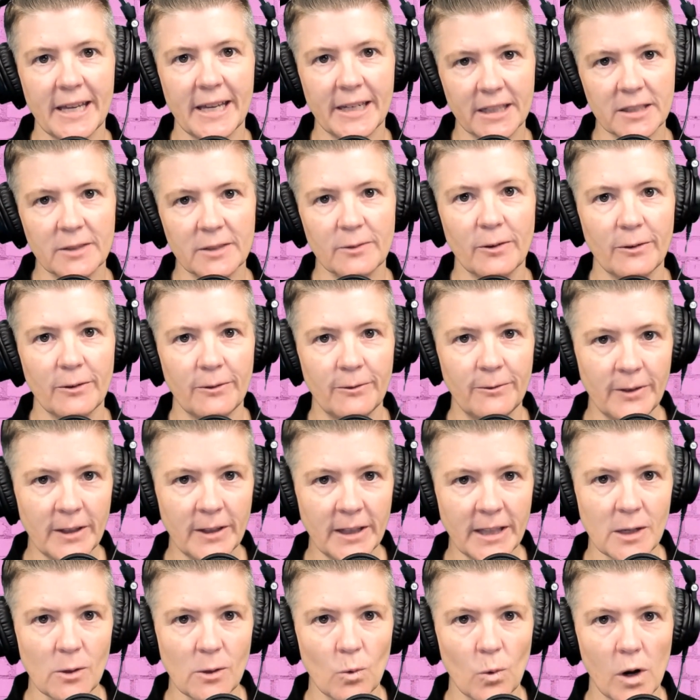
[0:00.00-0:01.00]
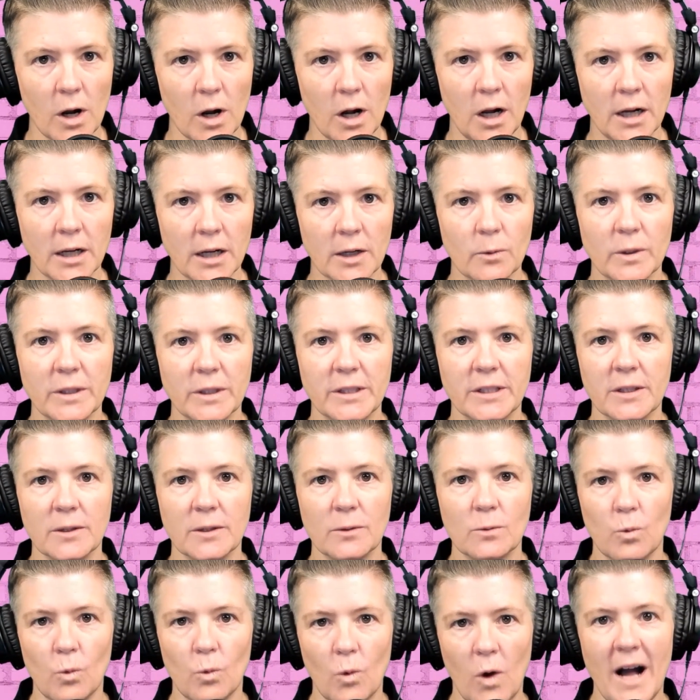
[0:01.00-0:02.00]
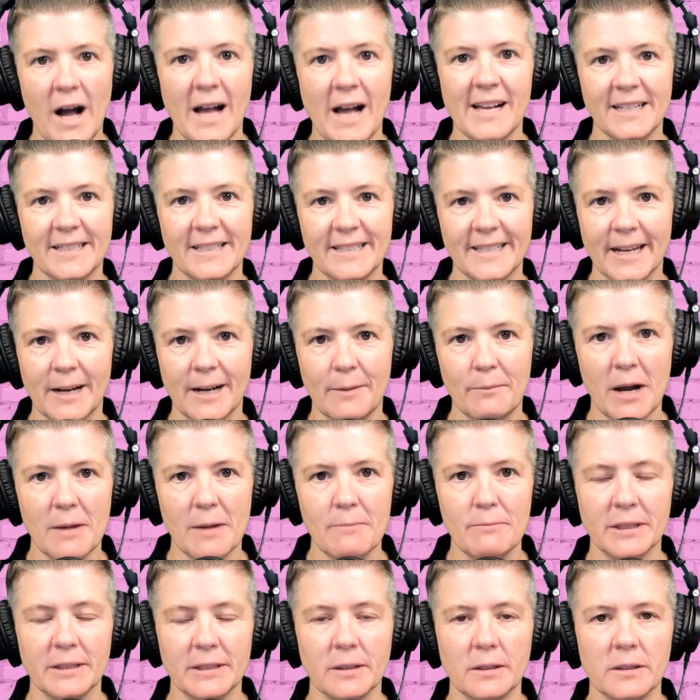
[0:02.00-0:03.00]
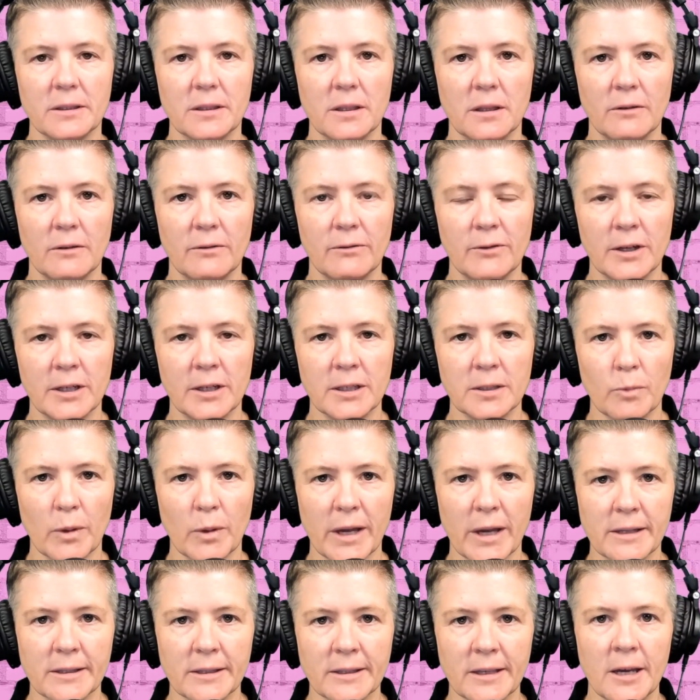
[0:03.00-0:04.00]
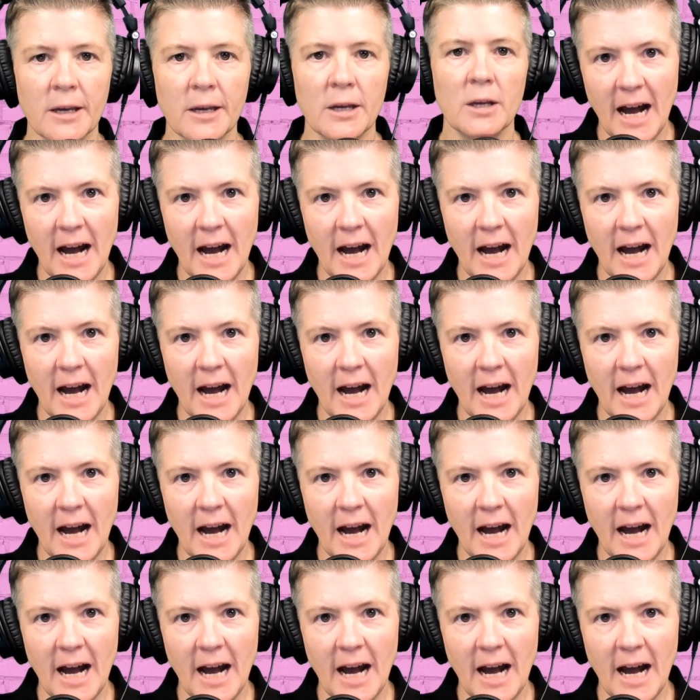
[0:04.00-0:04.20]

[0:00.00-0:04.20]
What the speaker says: and it's fulfilling work, which is why I set up my business in the first place.